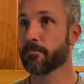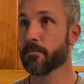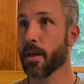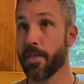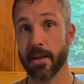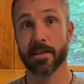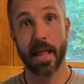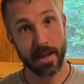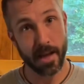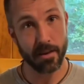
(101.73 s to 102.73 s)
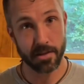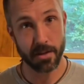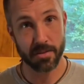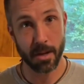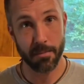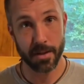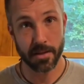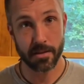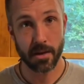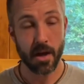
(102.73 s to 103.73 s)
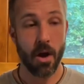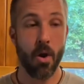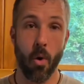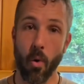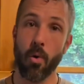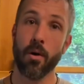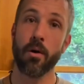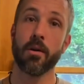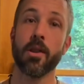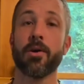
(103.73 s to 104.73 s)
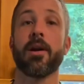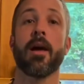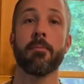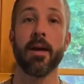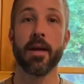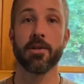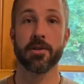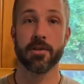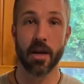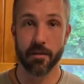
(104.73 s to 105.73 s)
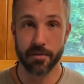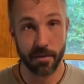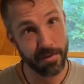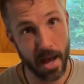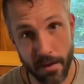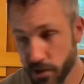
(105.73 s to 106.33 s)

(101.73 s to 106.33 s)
things like calcium supplements or learn how to make it yourself. And if you have